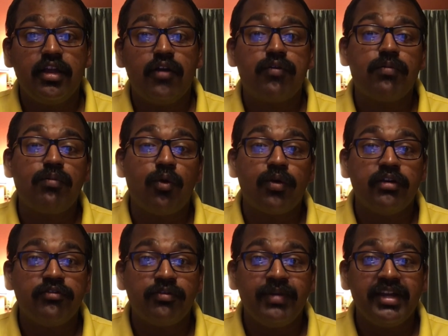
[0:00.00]
For more
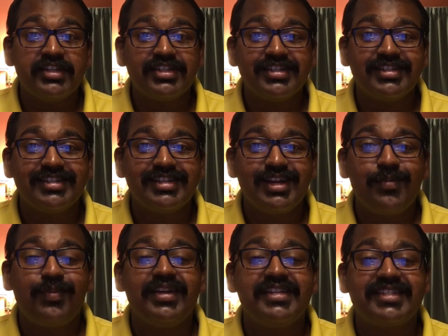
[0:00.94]
information,
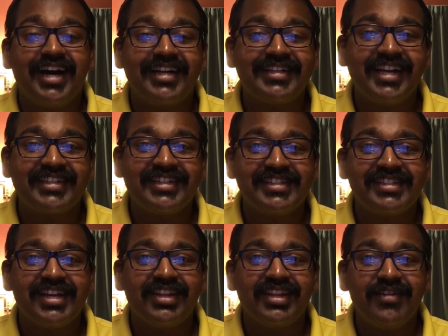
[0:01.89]
please contact us
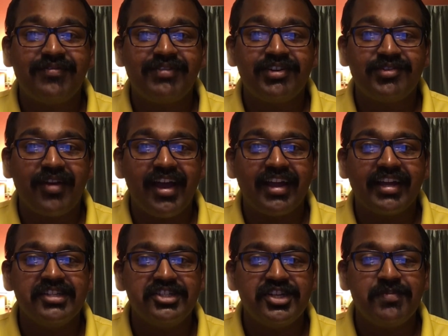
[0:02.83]
at
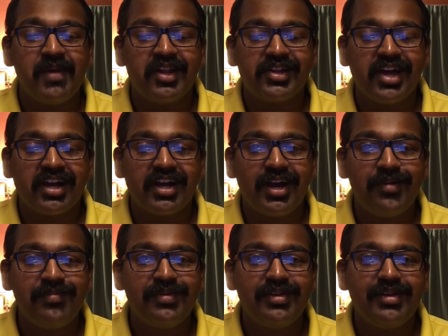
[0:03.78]
liftanddrag@gmail.com